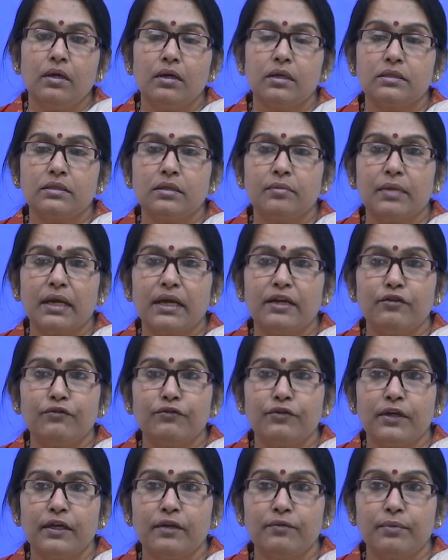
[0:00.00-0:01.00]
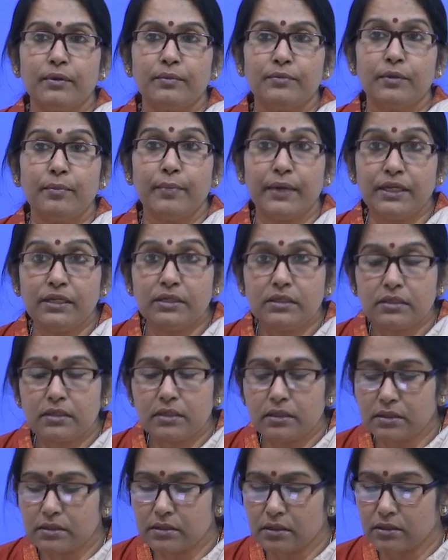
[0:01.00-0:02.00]
some kind of help from the
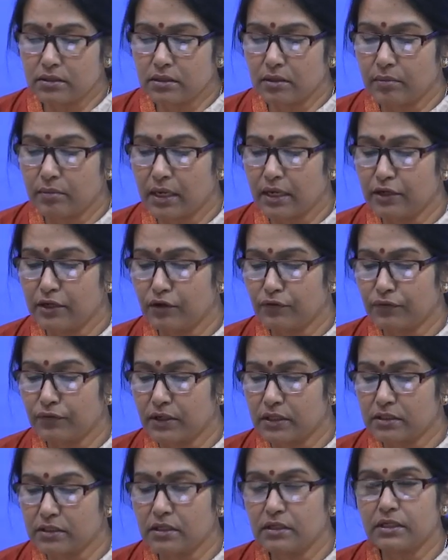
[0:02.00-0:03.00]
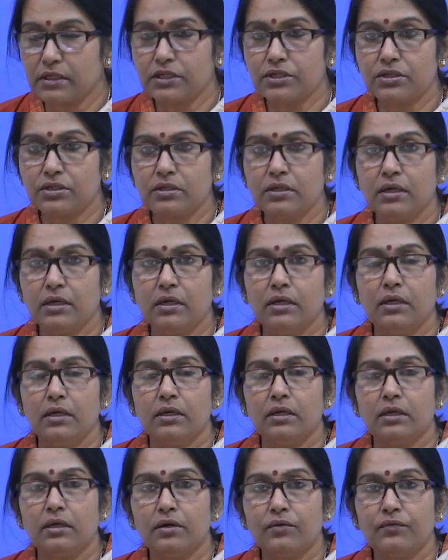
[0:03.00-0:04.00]
mentors, some kind of consultation
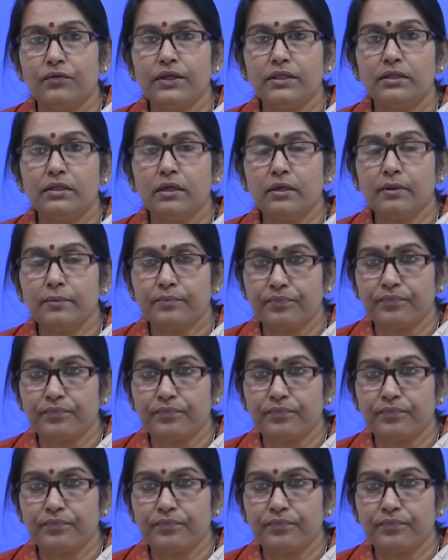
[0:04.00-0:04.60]
with the